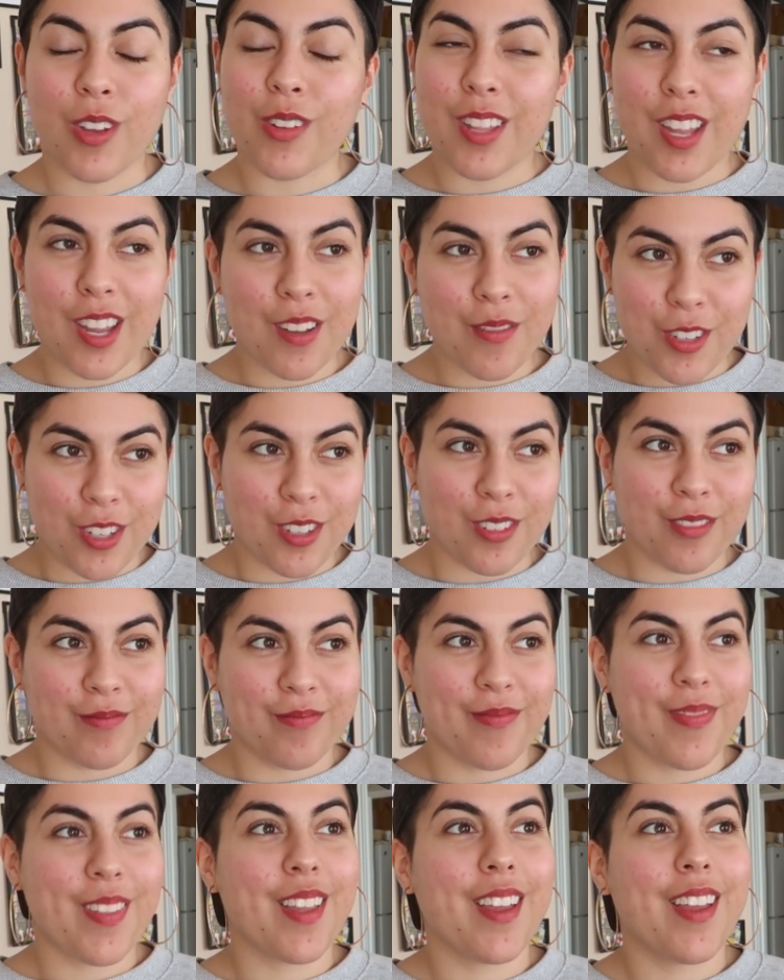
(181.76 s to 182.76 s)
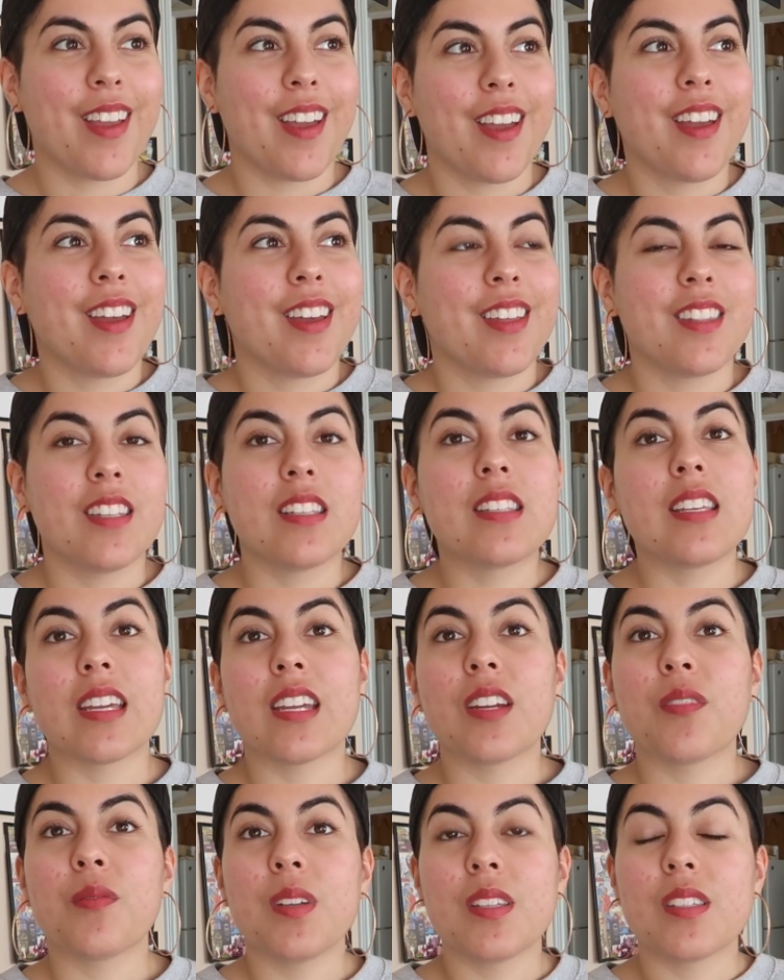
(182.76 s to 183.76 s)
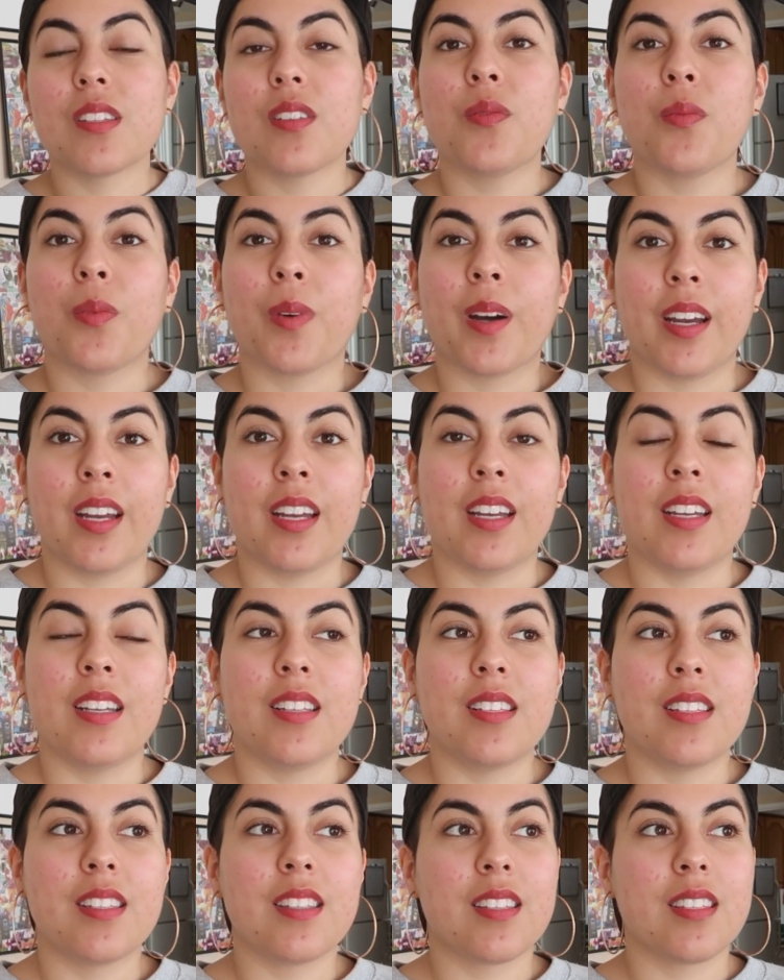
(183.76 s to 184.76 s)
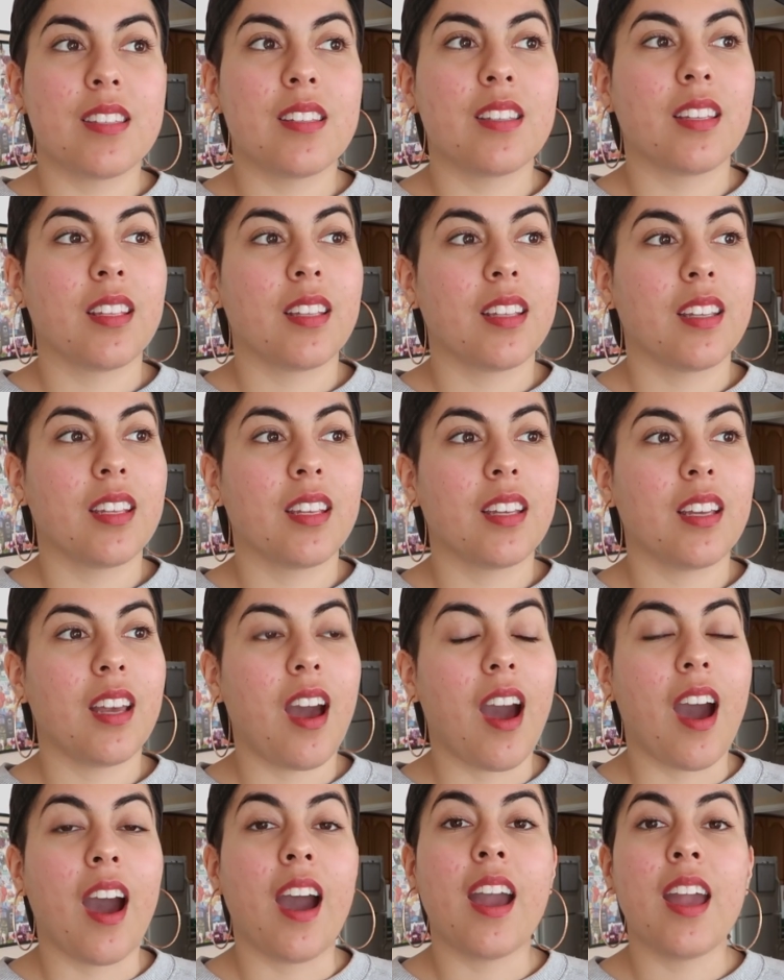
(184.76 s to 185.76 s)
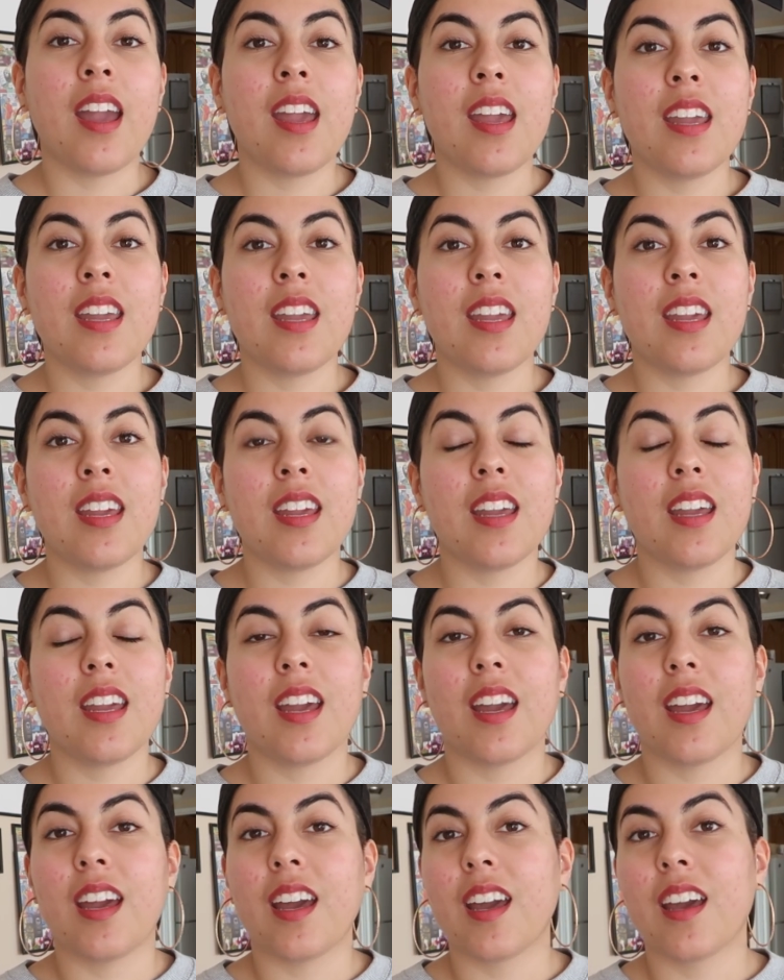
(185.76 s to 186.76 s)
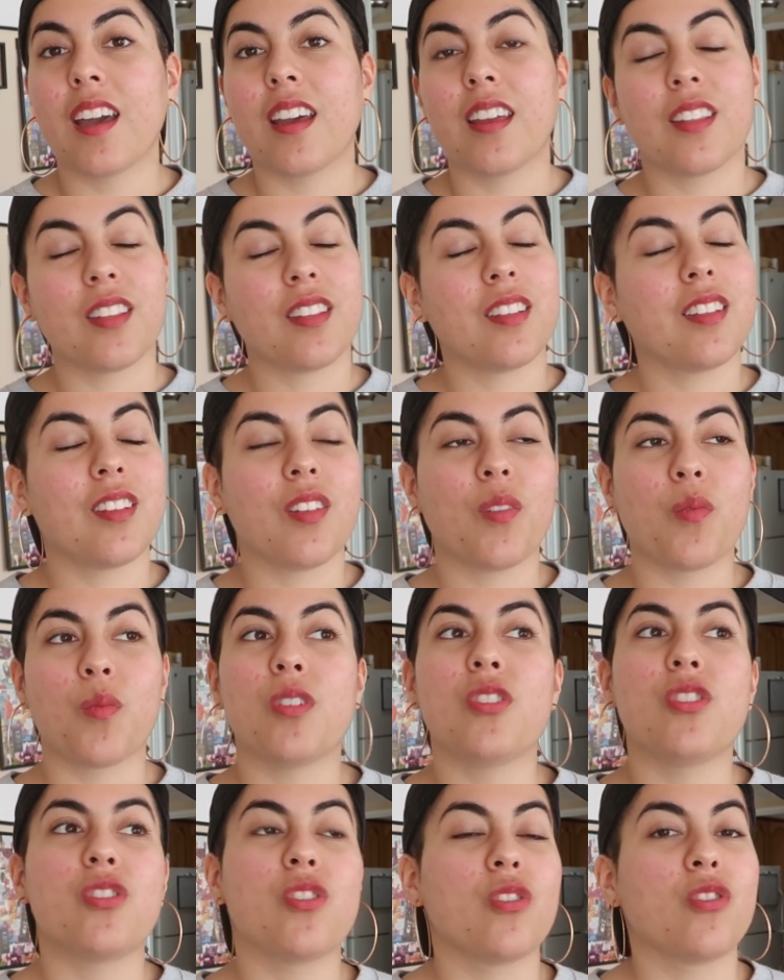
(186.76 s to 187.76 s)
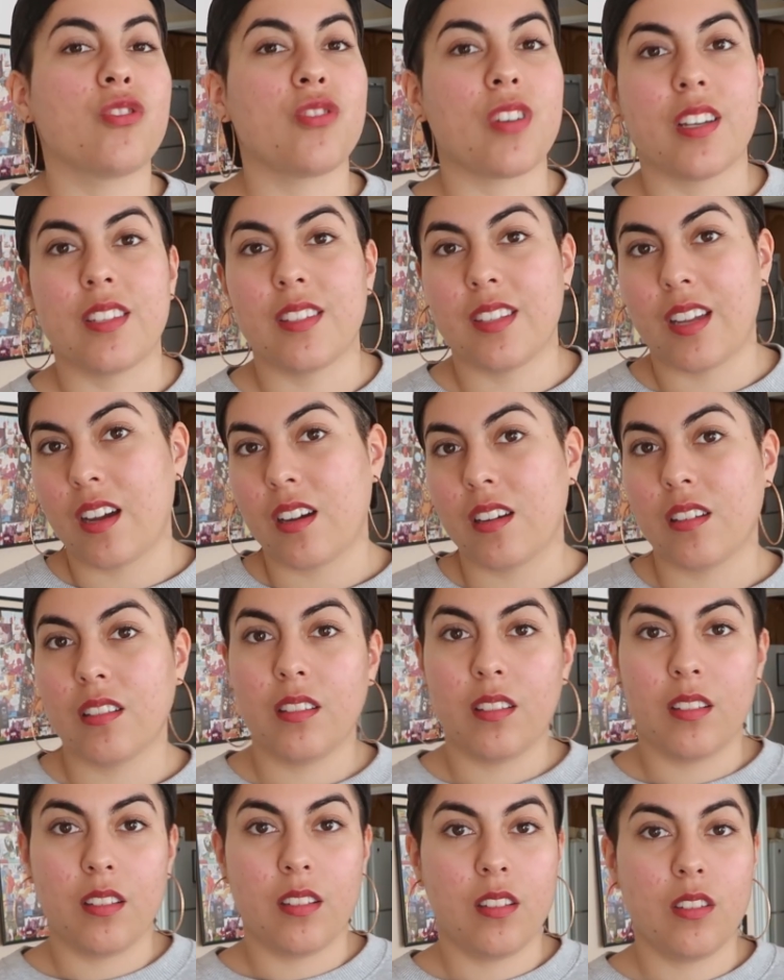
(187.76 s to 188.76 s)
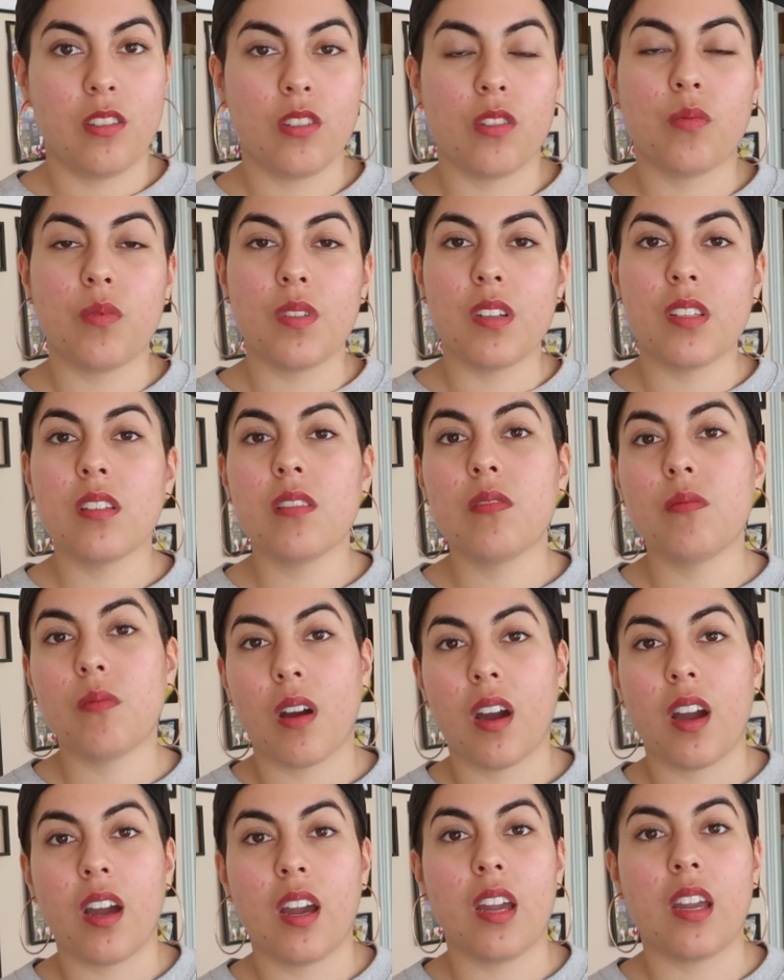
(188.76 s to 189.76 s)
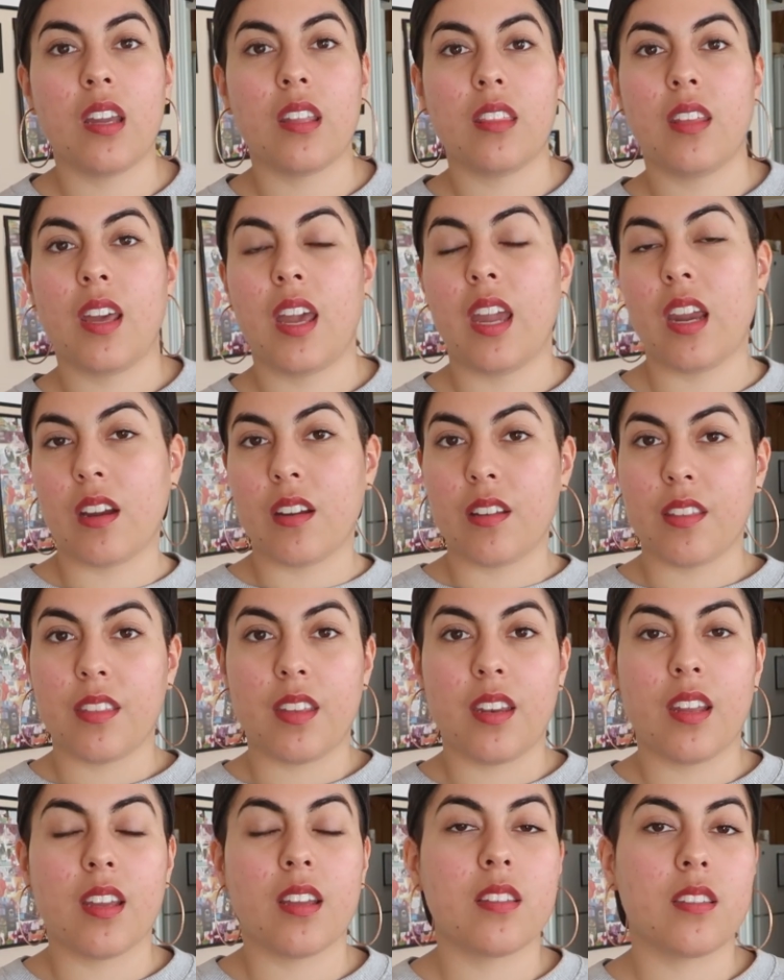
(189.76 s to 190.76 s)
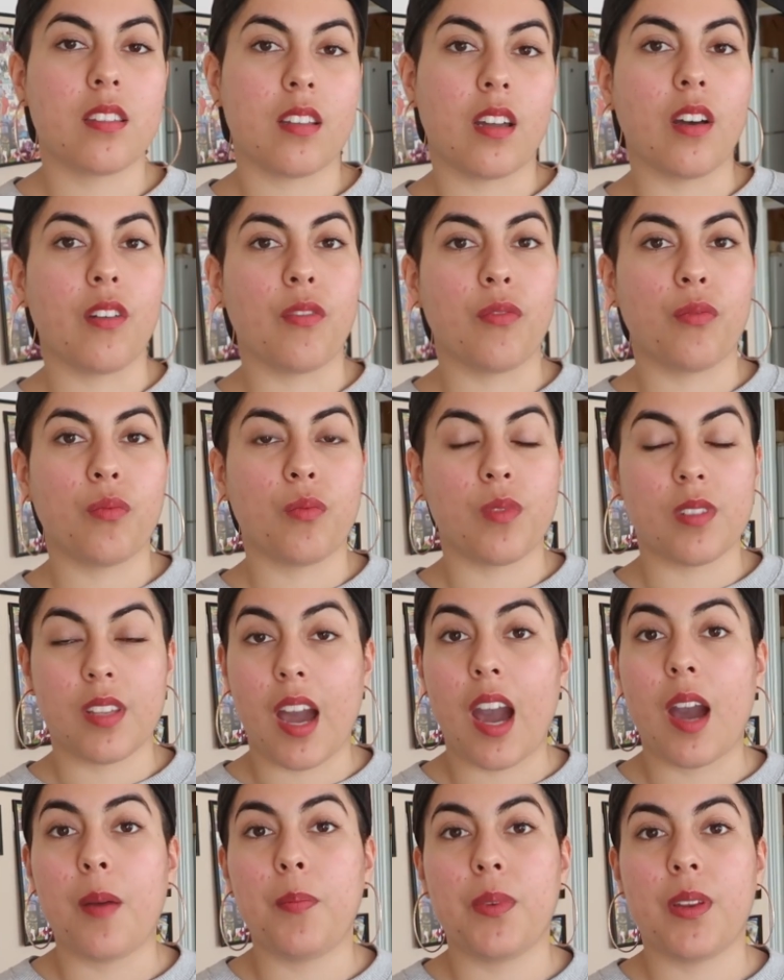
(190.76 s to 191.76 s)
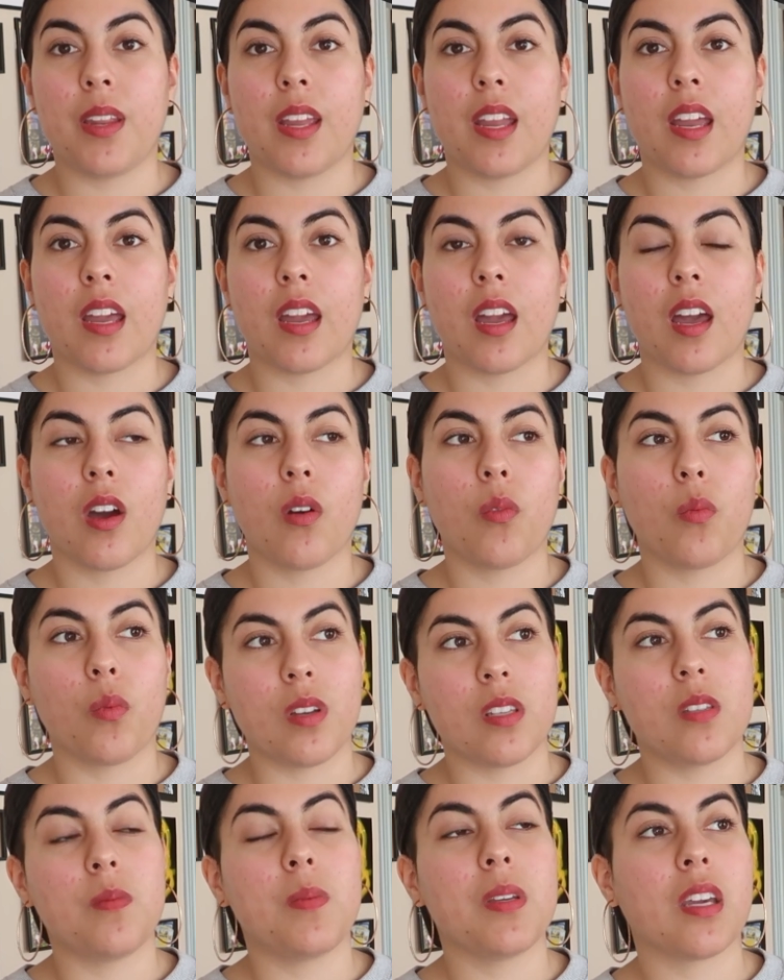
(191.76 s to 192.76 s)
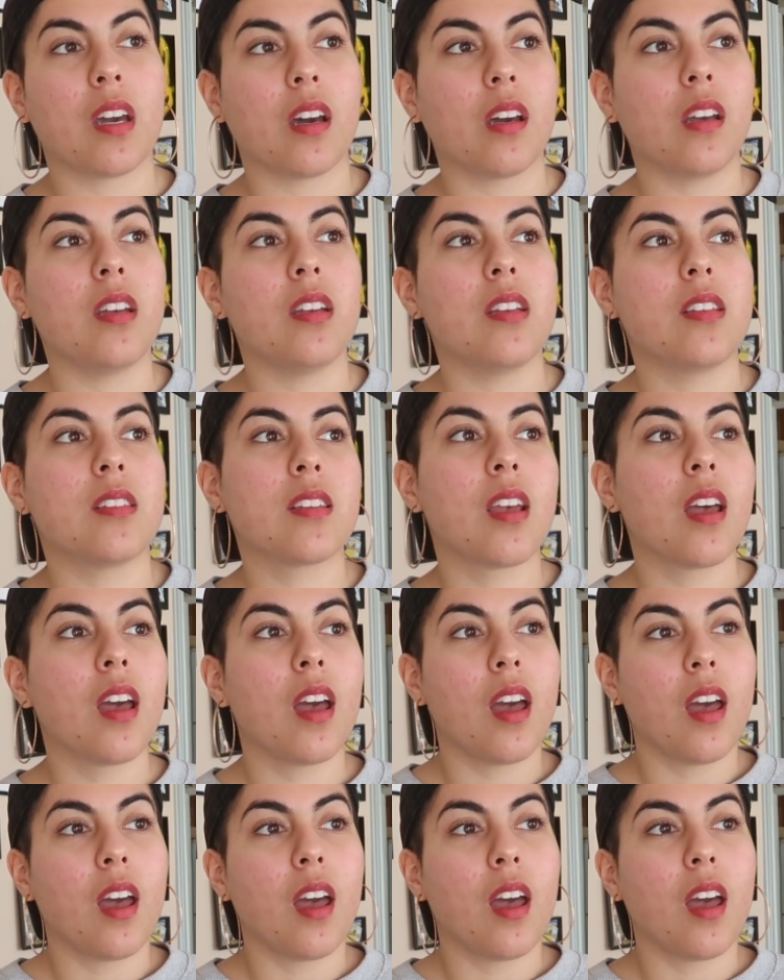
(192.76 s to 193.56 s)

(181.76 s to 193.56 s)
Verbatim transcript: I only have two. The second reason was I was so stressed out. So the reason why the hair thinning and stuff was happening was because